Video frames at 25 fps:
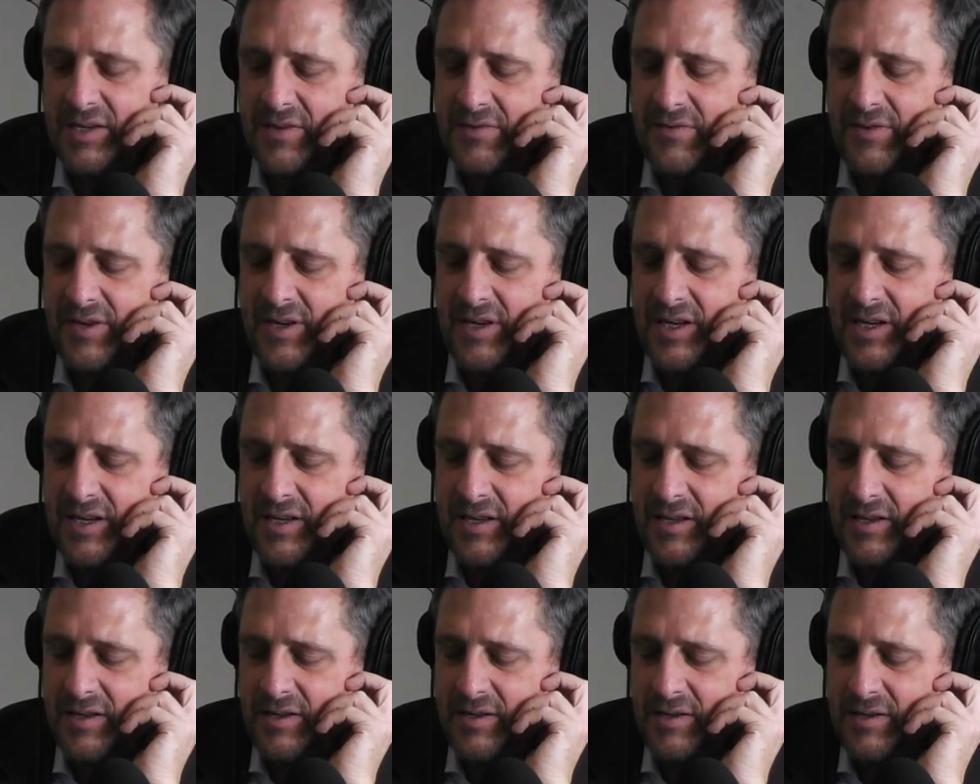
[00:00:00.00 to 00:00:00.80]
it's funny
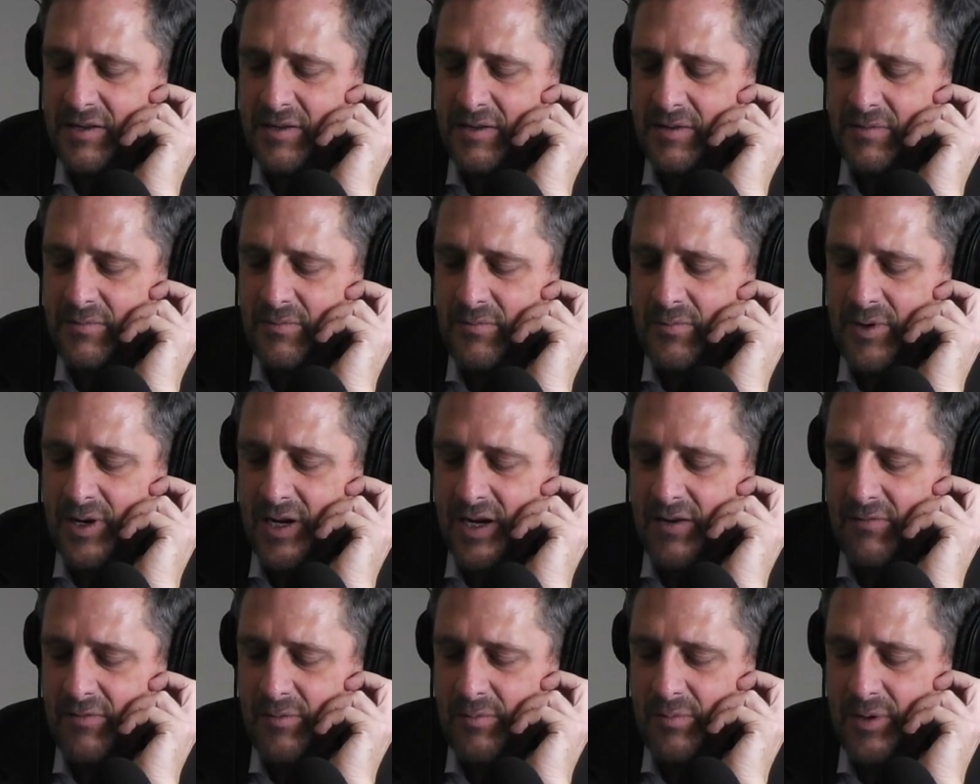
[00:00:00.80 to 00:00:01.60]
that
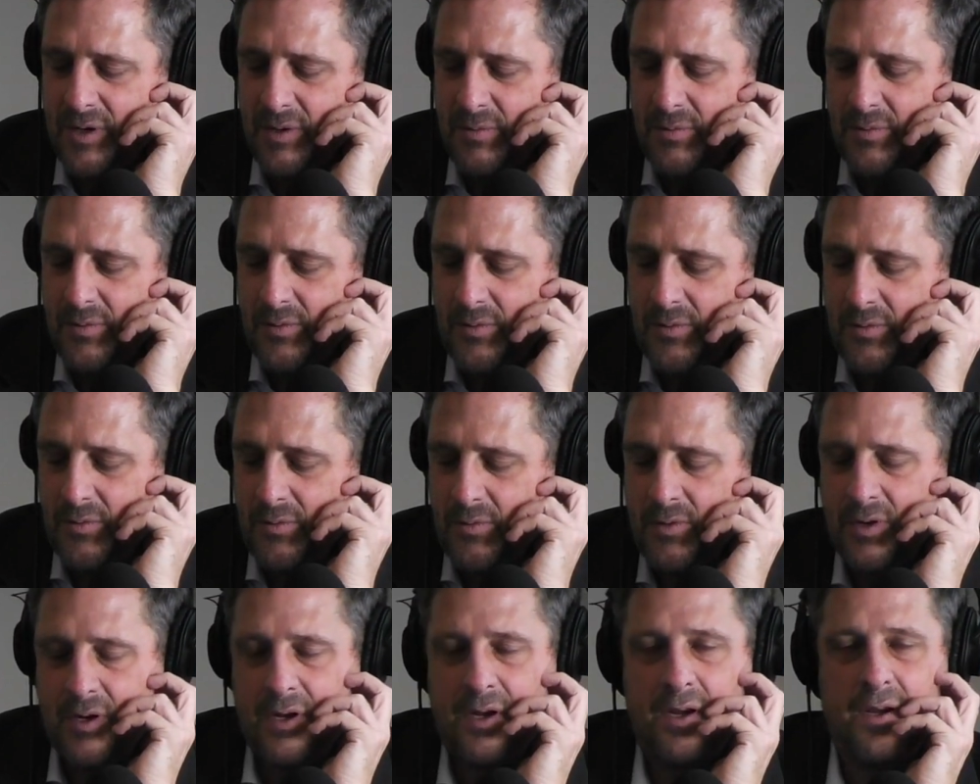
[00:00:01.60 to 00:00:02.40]
whenever
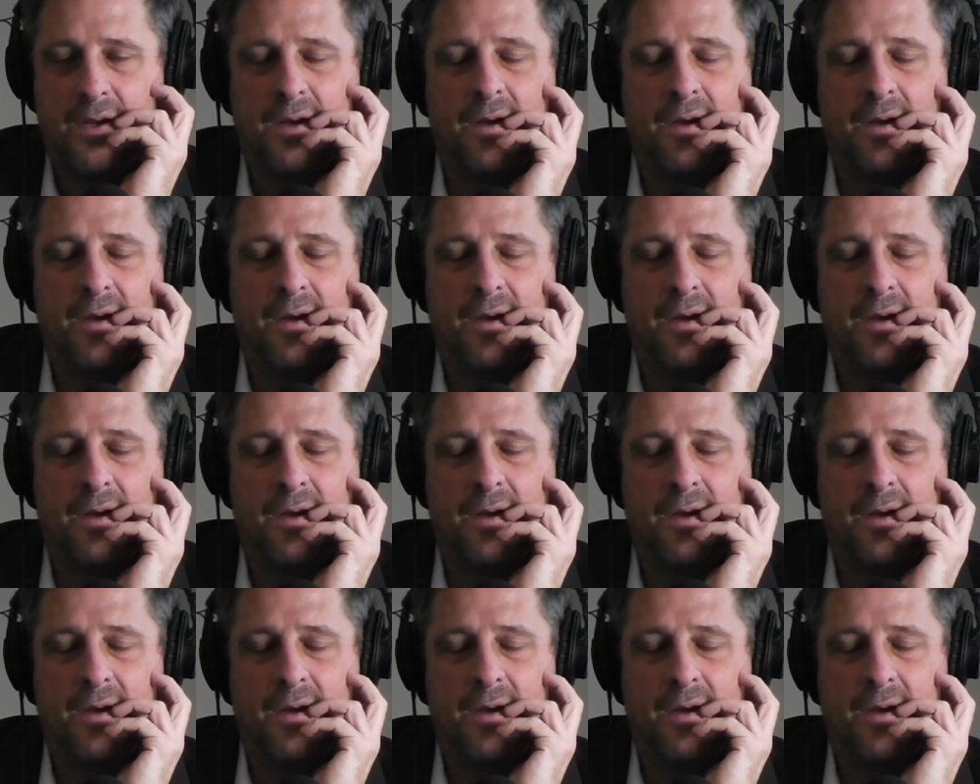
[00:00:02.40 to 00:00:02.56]
people